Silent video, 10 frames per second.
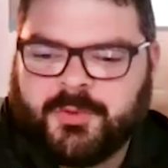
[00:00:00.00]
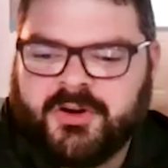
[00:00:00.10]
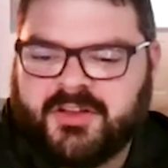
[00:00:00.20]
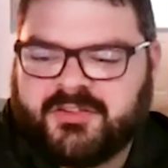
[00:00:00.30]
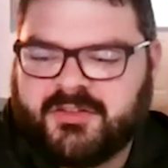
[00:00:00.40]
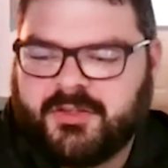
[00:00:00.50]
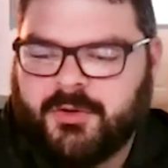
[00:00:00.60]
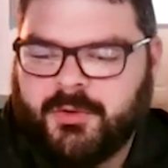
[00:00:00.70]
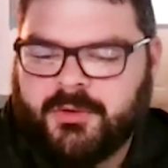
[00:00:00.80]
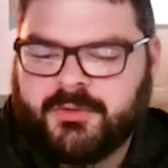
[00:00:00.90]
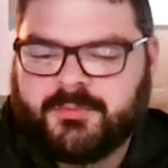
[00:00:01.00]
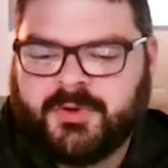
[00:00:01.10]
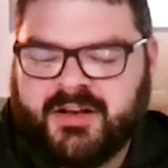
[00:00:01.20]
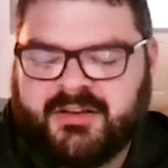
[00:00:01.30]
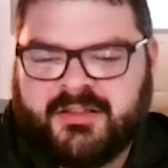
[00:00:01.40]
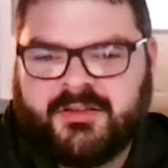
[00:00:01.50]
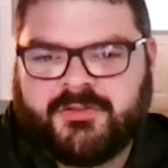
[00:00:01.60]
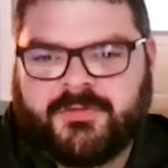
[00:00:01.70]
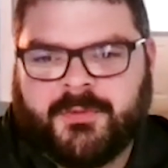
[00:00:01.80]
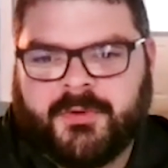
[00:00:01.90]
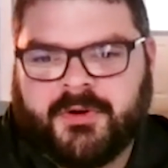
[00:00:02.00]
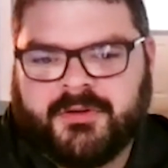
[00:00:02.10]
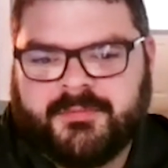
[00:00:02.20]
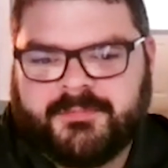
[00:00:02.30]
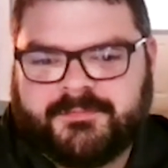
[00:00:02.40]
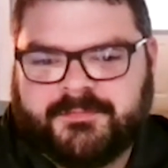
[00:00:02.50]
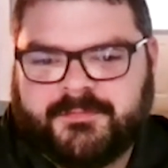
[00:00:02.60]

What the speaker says: that's where the whole when I did this for